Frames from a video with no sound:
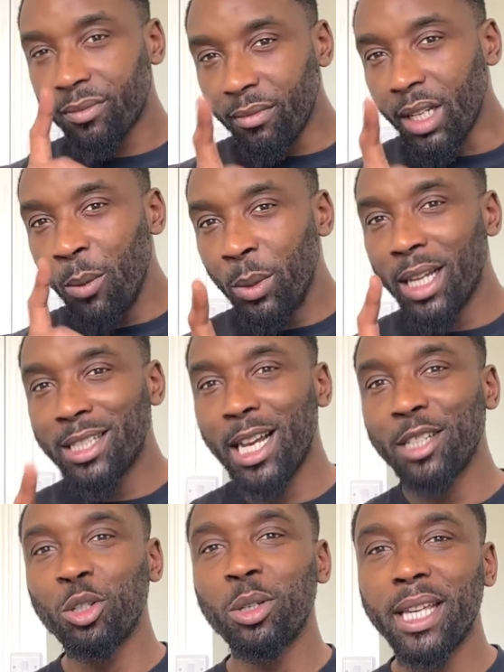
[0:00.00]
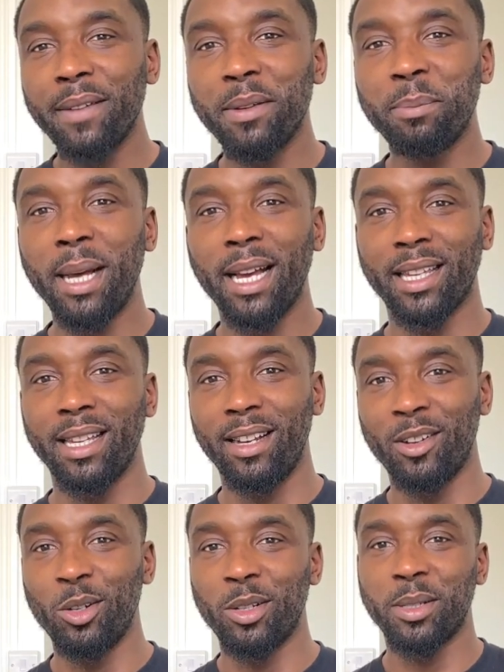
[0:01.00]
And when I touch on giving back, yeah, I've
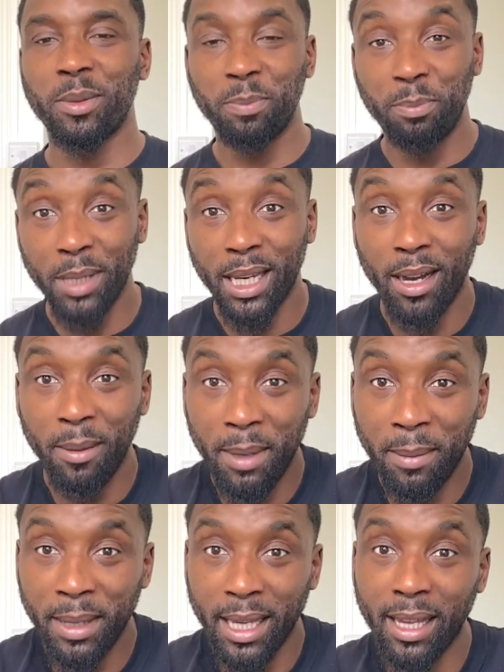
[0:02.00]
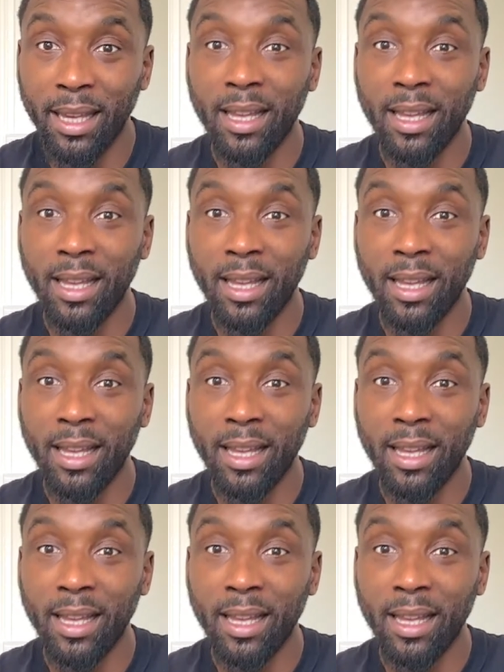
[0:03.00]
got to big up my mate